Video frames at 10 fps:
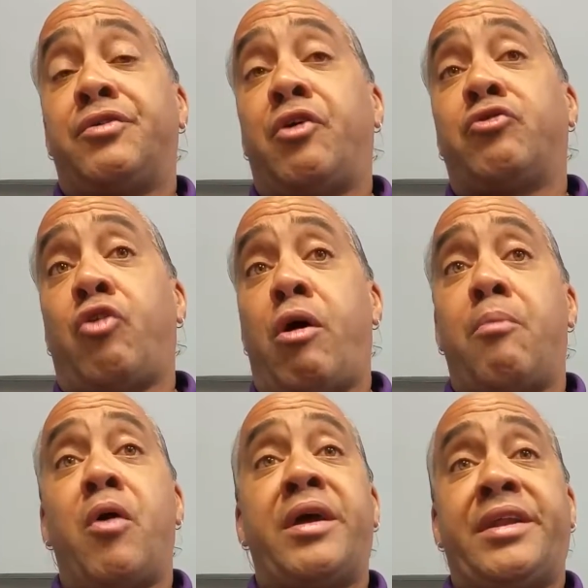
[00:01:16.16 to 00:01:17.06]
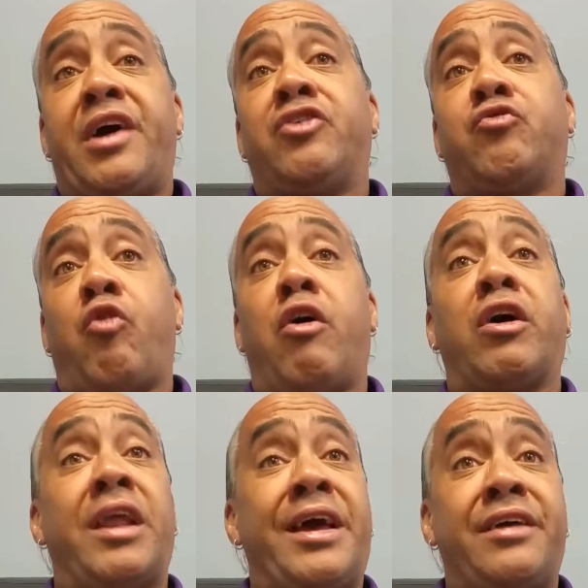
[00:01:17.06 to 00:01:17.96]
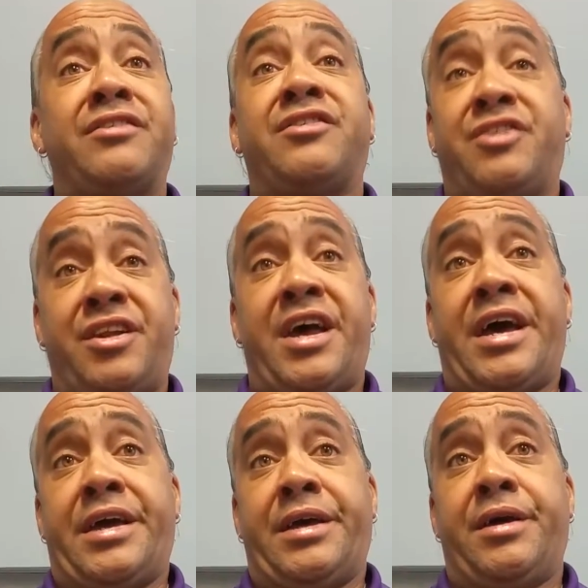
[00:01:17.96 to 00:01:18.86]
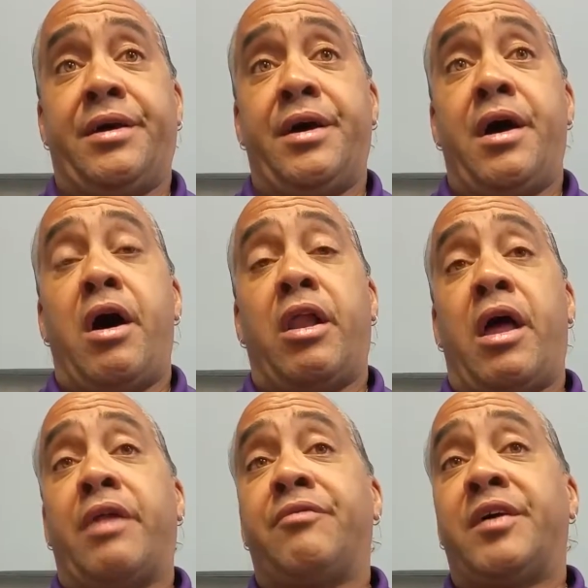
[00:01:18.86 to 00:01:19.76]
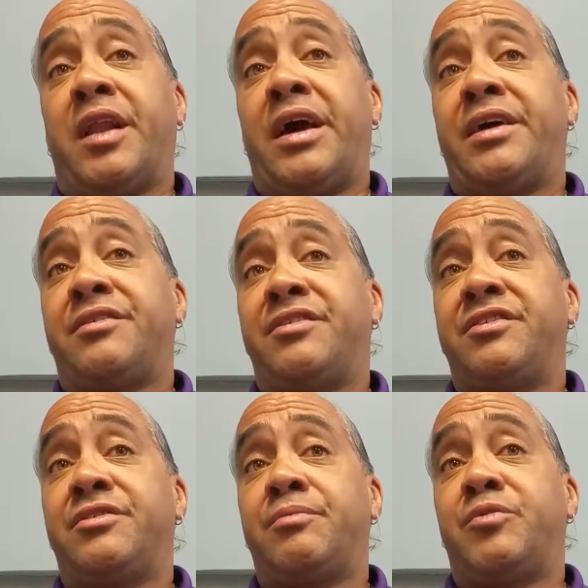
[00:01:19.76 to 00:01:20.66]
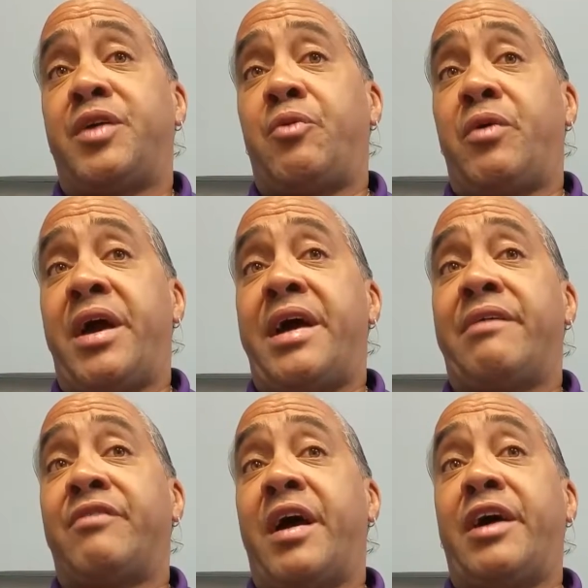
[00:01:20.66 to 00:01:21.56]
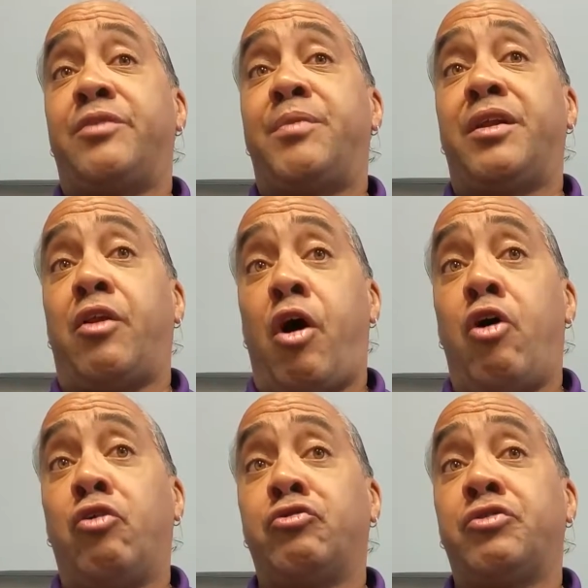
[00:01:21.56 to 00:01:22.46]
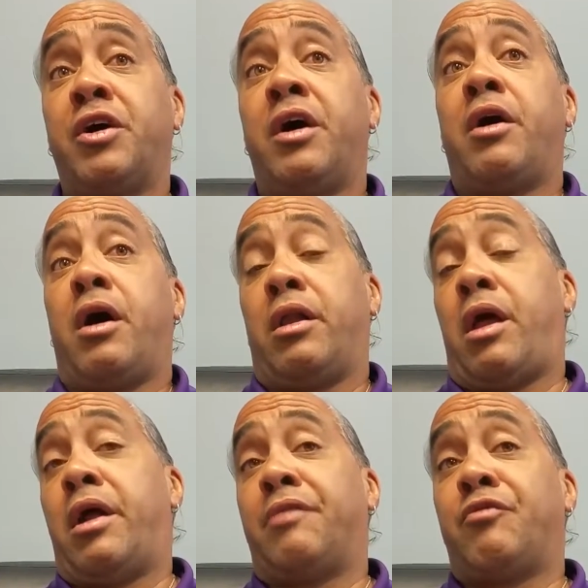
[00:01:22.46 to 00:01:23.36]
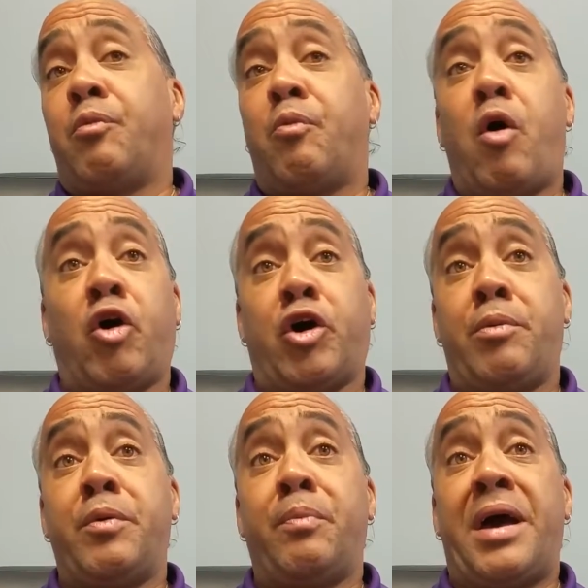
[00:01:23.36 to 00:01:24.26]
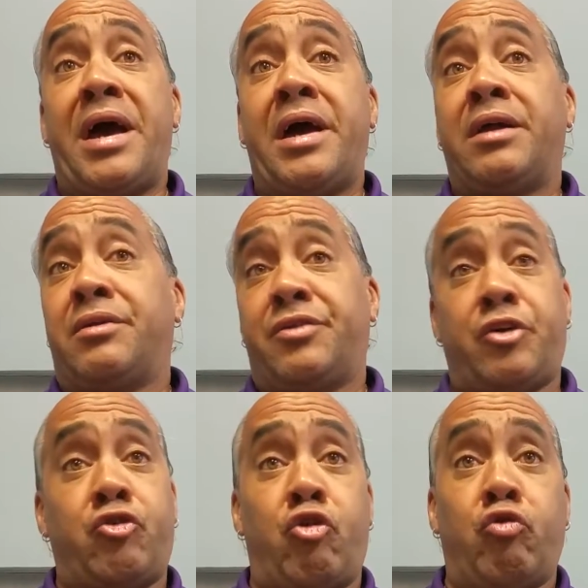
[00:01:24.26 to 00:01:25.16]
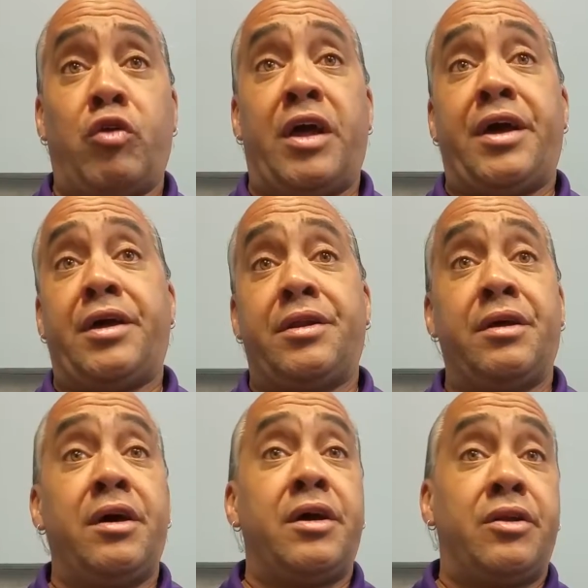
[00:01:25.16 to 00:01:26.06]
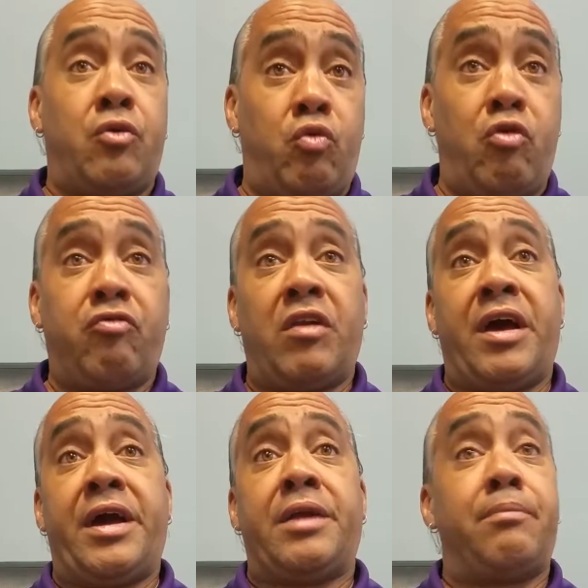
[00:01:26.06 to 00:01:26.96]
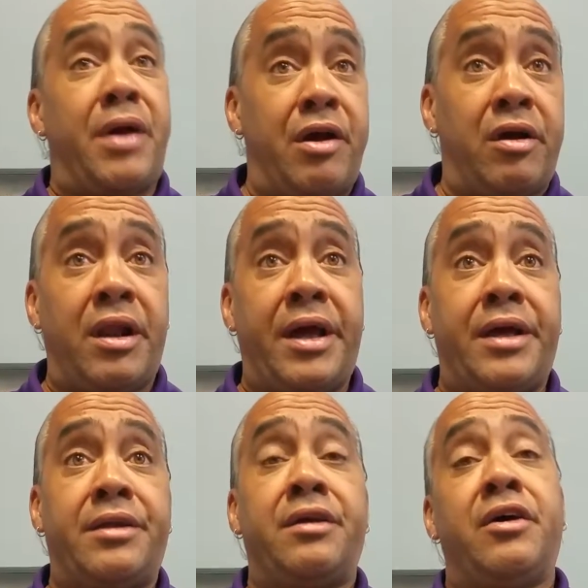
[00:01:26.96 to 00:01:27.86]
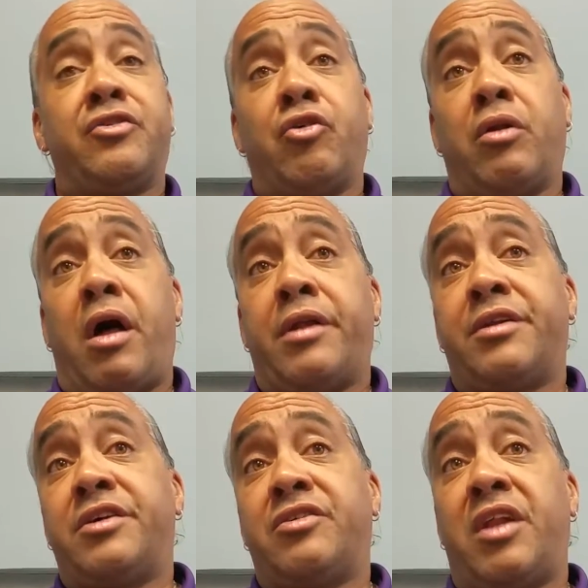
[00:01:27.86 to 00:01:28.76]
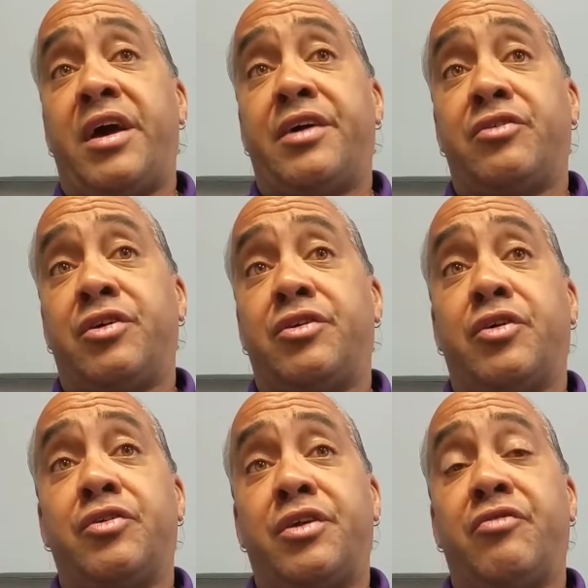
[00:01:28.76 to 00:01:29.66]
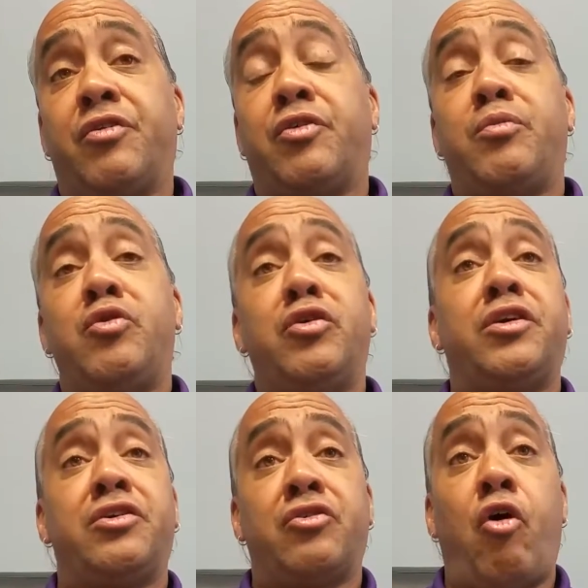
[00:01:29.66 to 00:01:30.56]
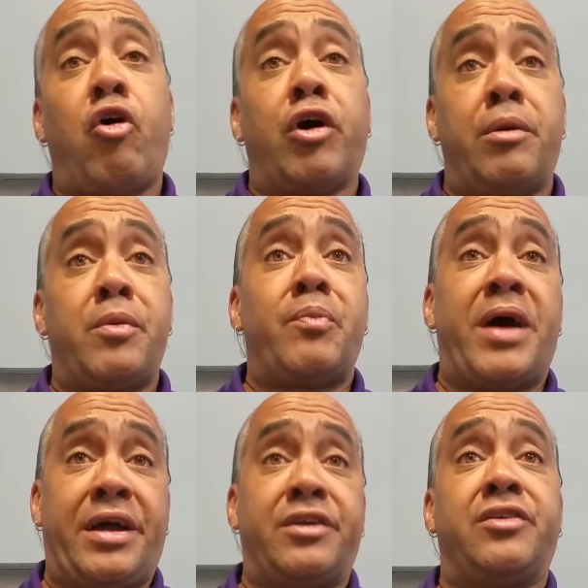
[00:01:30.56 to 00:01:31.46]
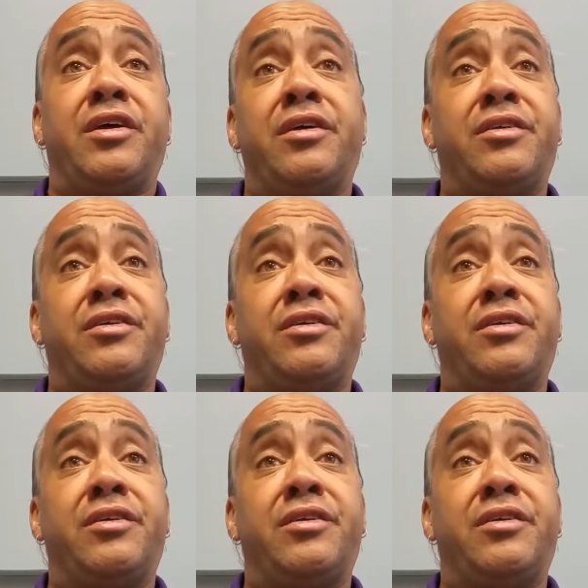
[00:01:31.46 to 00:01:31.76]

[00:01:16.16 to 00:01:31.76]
those are our breakdowns for our clans today. A lot of the clan system that we have has been lost. A lot of them are coming back, the Turtle Clan, the Wolf Clan, Bear Clan. So a lot of these clans in the different communities are coming back to